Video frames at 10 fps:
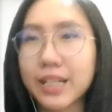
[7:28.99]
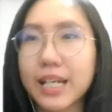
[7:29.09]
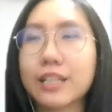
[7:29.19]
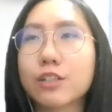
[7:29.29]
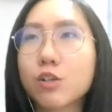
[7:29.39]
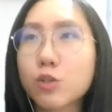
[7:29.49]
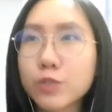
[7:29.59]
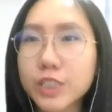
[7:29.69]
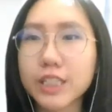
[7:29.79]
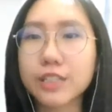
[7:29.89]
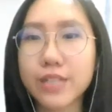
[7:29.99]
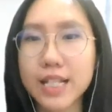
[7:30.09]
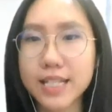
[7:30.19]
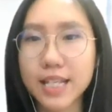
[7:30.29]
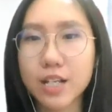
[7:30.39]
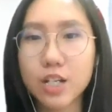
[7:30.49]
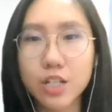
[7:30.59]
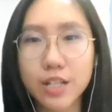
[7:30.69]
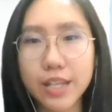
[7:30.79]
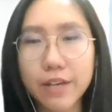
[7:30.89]
And the conclusion, you can say,
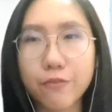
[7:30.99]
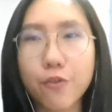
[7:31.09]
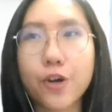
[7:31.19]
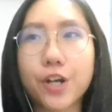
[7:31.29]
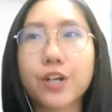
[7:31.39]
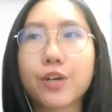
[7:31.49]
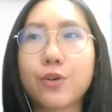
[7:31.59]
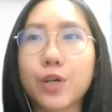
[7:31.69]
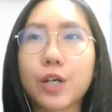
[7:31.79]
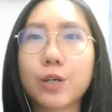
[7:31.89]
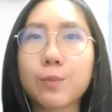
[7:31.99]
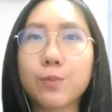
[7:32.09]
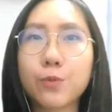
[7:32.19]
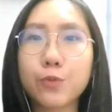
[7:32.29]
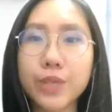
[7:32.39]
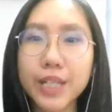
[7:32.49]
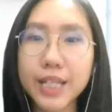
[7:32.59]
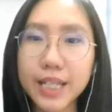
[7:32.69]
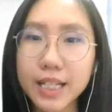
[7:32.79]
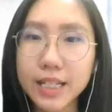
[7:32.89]
therefore, we,